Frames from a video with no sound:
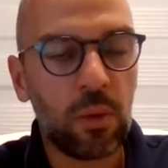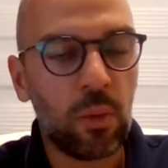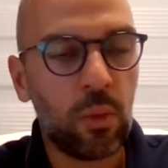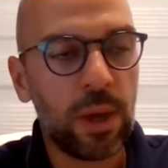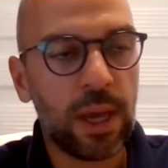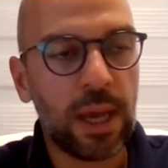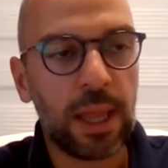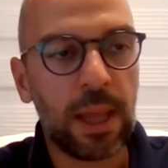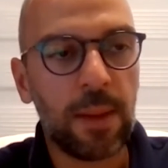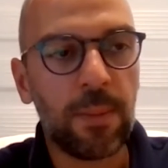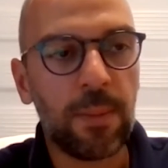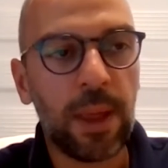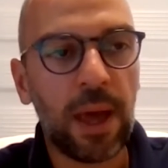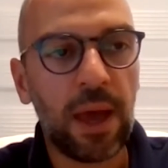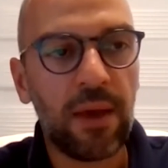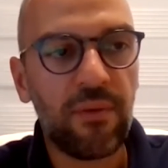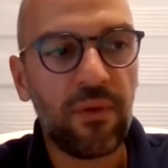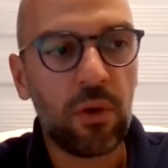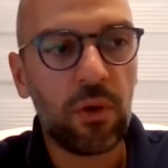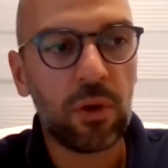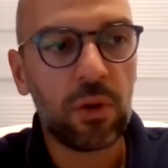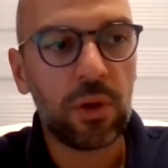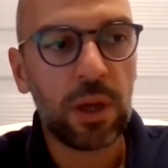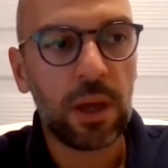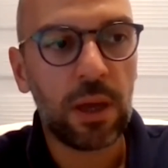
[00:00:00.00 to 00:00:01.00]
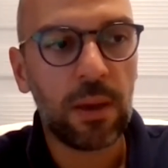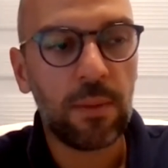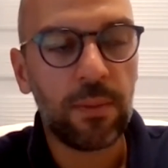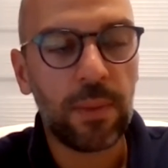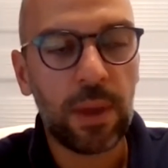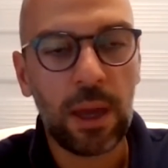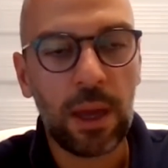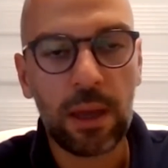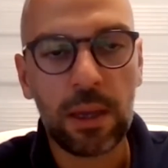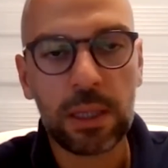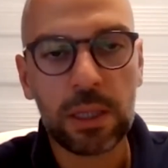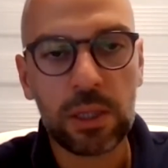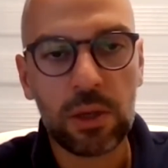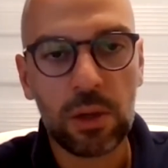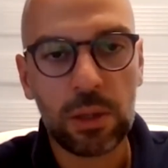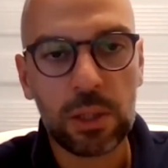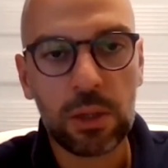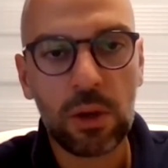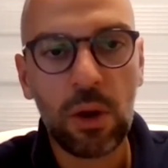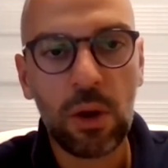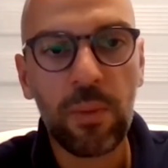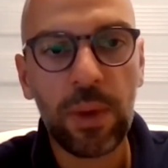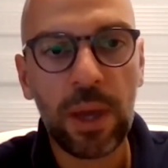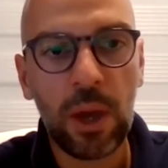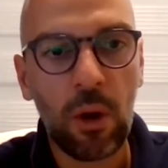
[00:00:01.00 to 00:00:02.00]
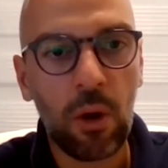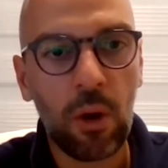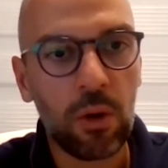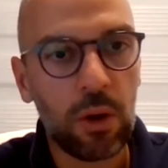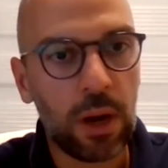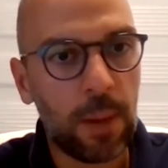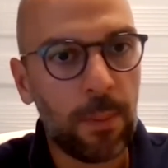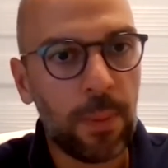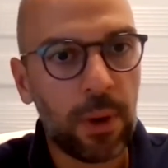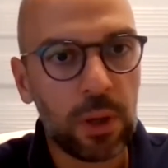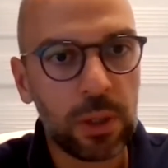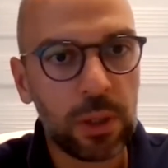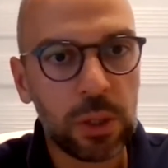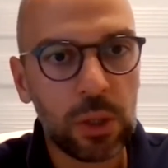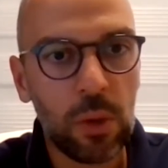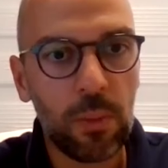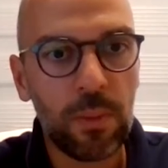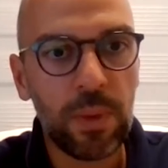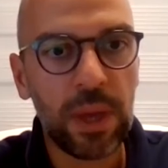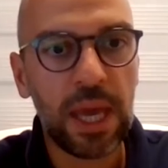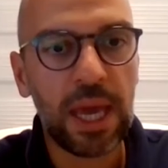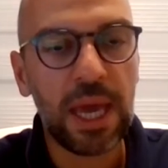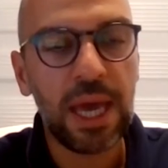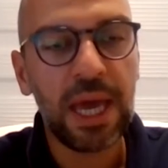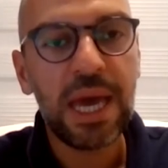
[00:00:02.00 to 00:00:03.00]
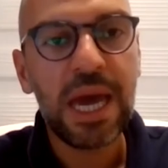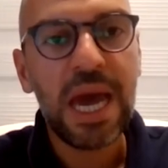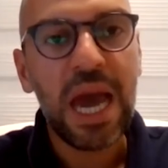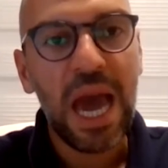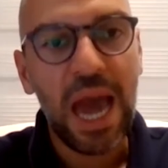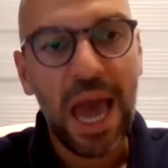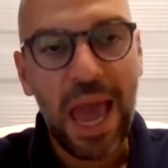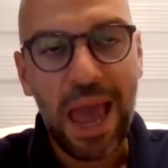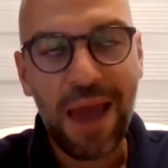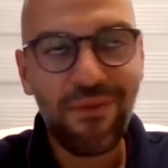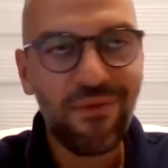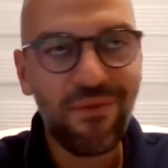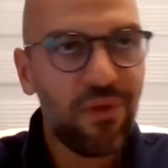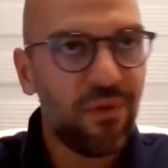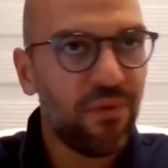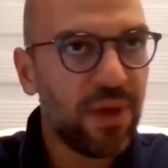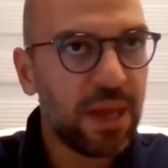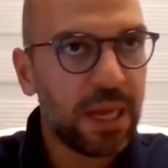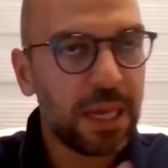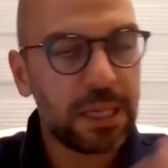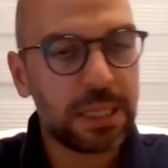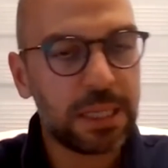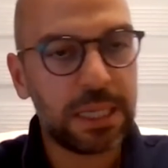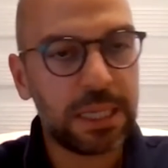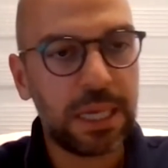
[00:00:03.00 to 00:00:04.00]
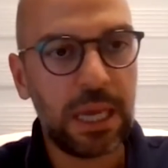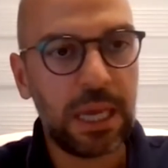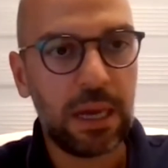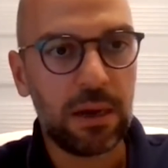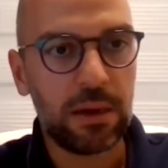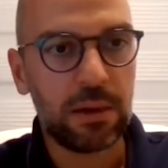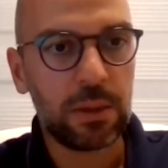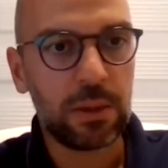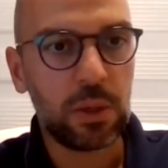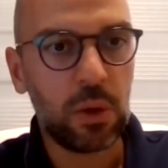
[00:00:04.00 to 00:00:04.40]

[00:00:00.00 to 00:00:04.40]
We can apply for the hysteroscopy or laparoscopy. Everything is here.